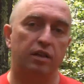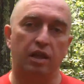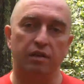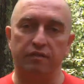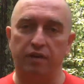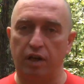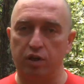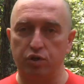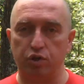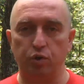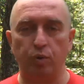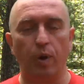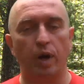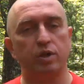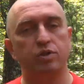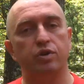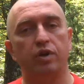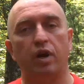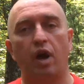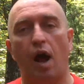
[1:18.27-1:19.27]
they've got 2
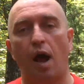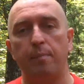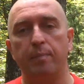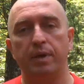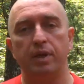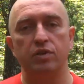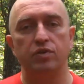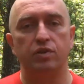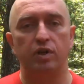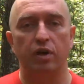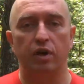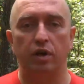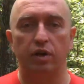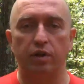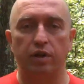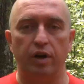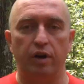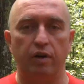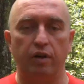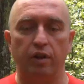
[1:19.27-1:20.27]
extra copies that are
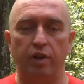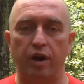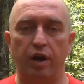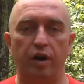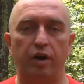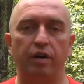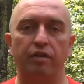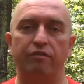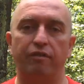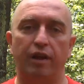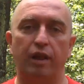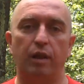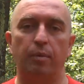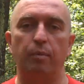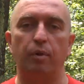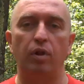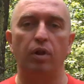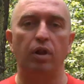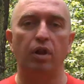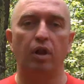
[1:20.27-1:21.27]
there and
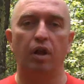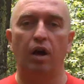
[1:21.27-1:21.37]
available.